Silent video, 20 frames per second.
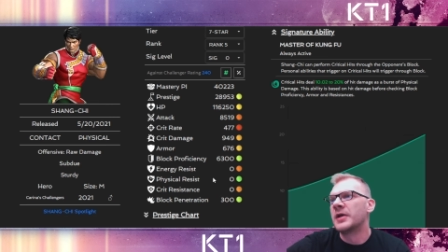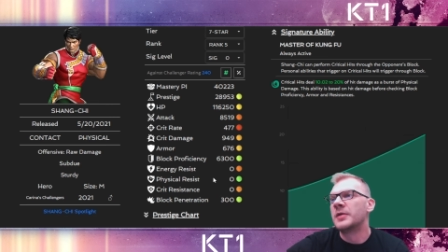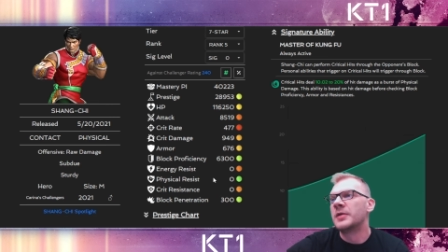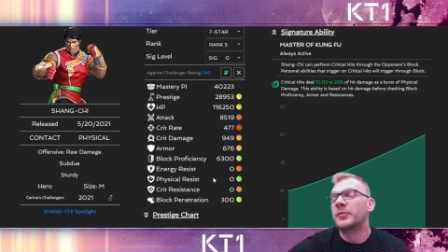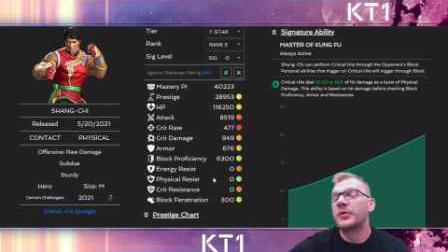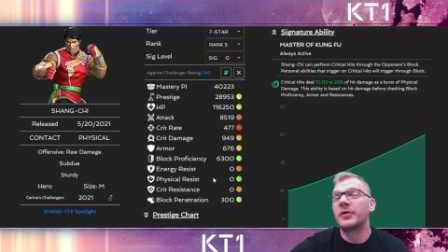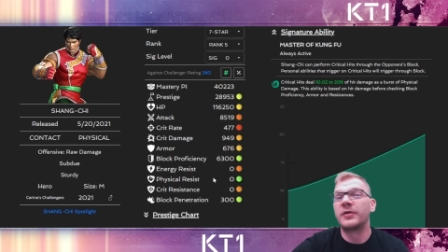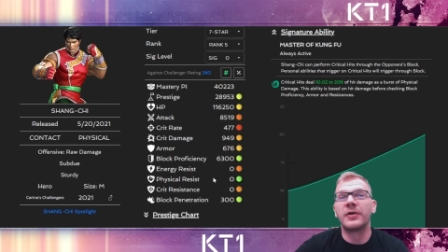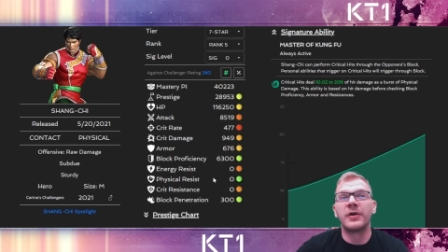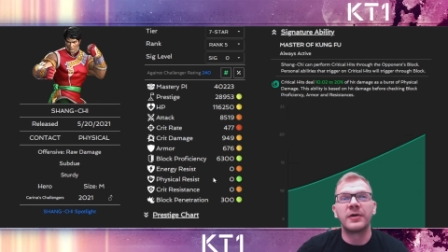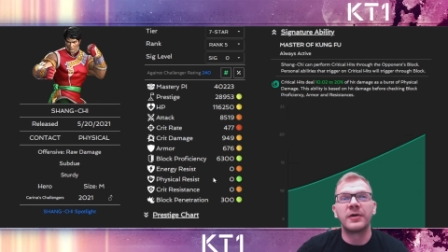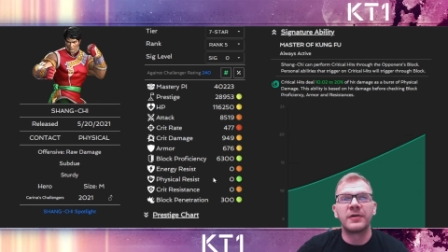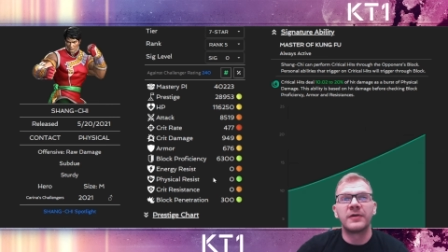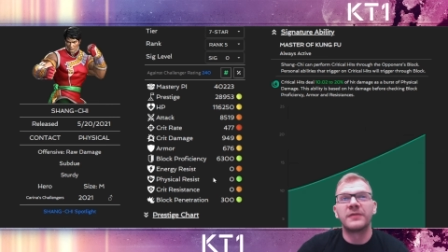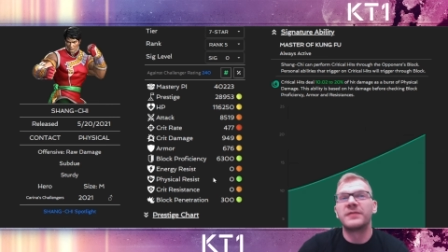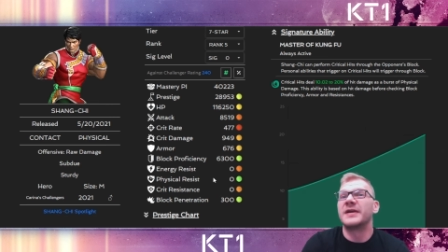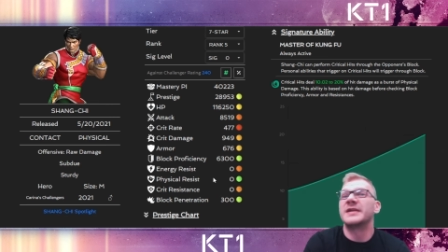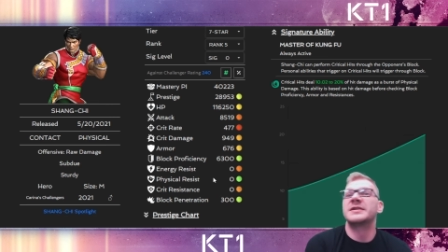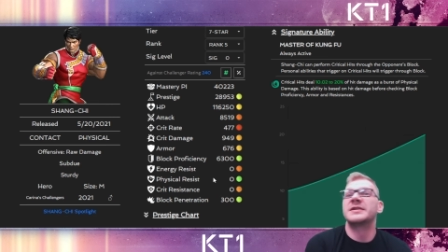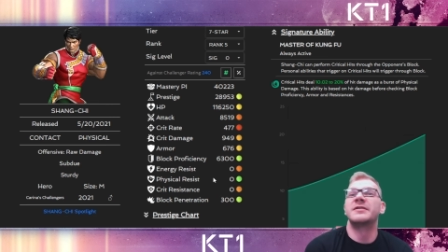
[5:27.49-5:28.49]
Moving on,
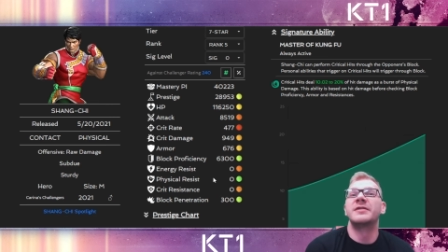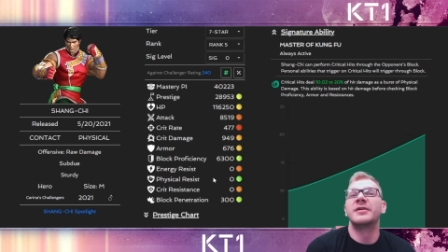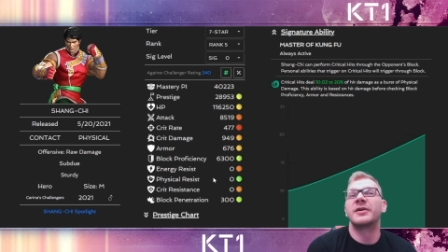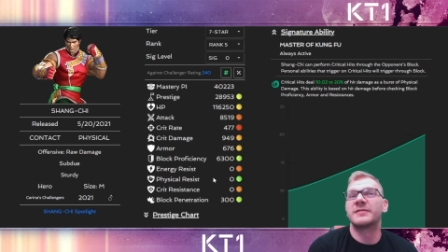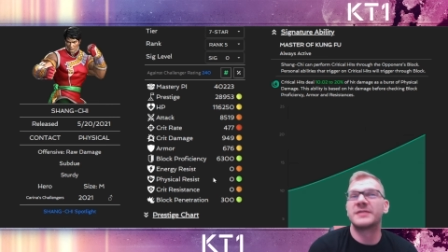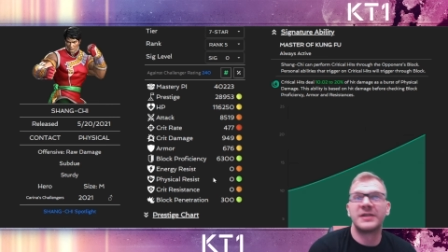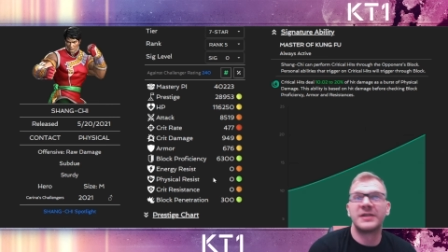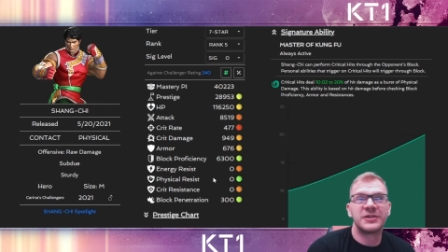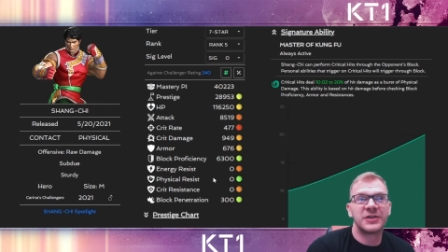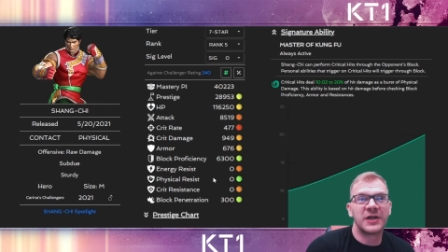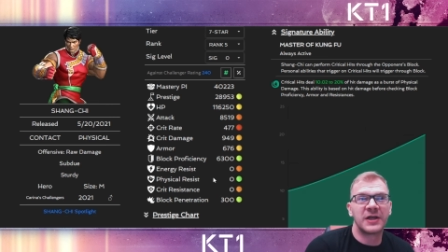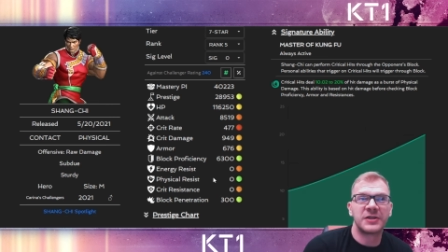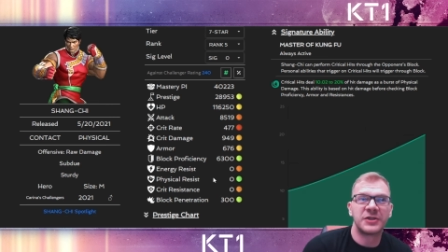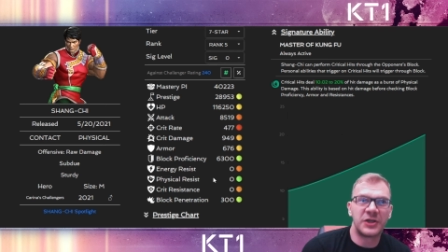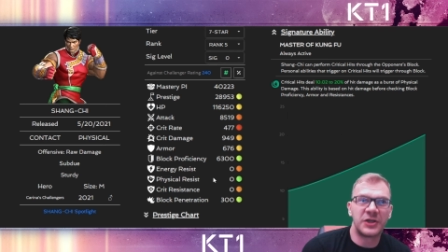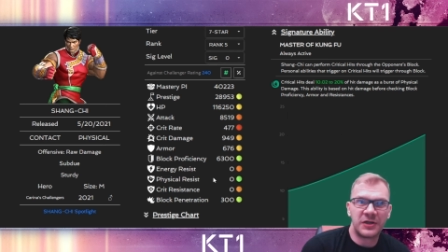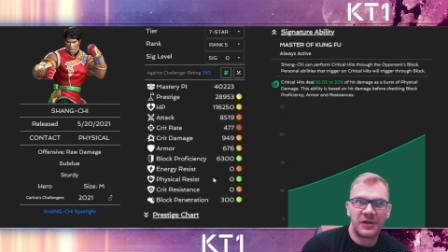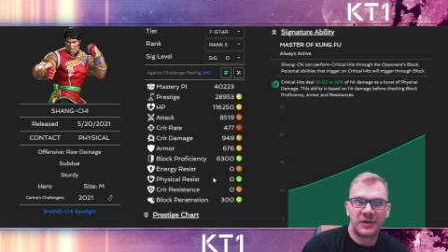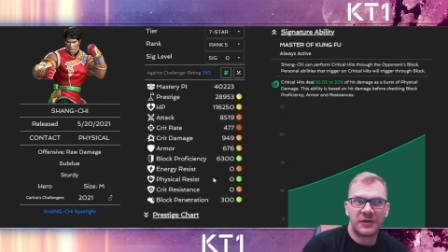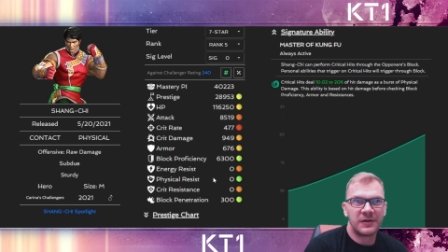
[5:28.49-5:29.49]
offensively, obviously,
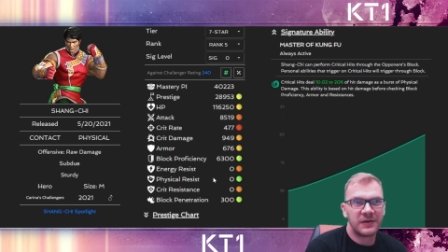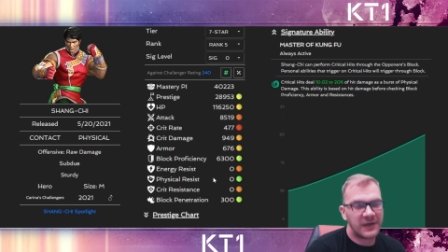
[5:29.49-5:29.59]
Shang-Chi.